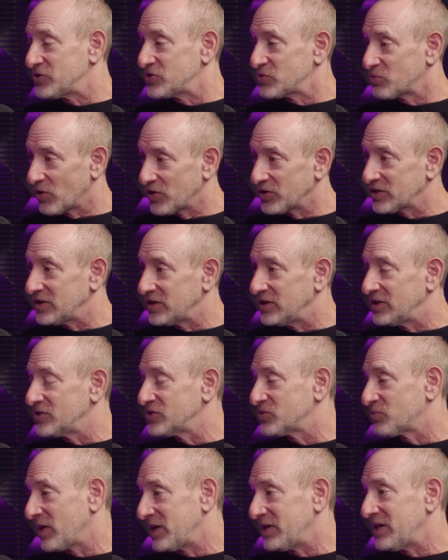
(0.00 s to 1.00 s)
at its working
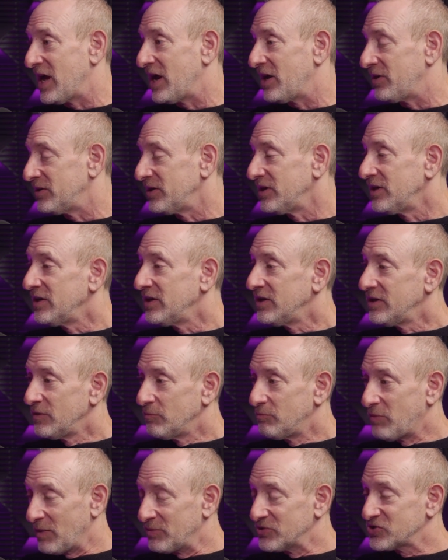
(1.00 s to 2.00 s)
because yep. right now
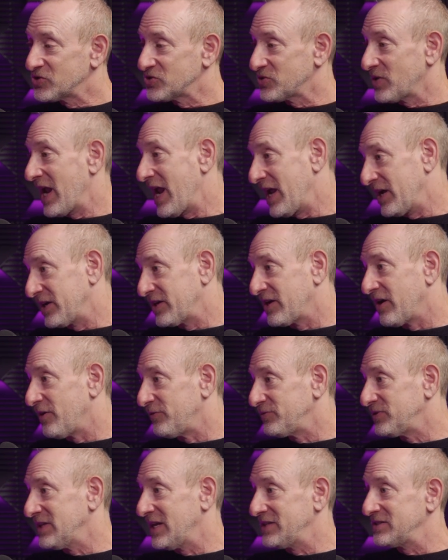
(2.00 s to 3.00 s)
publishers are
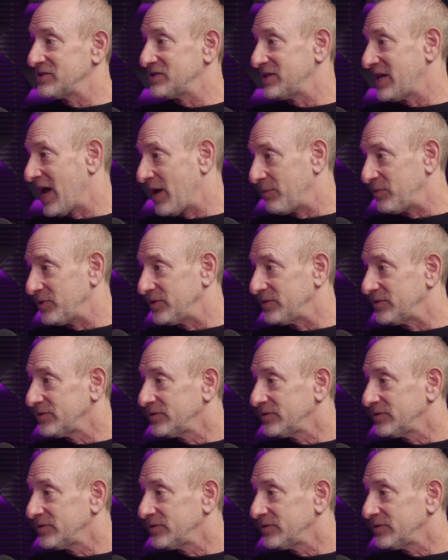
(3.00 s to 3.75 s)
handcuffed and that doesn't happen.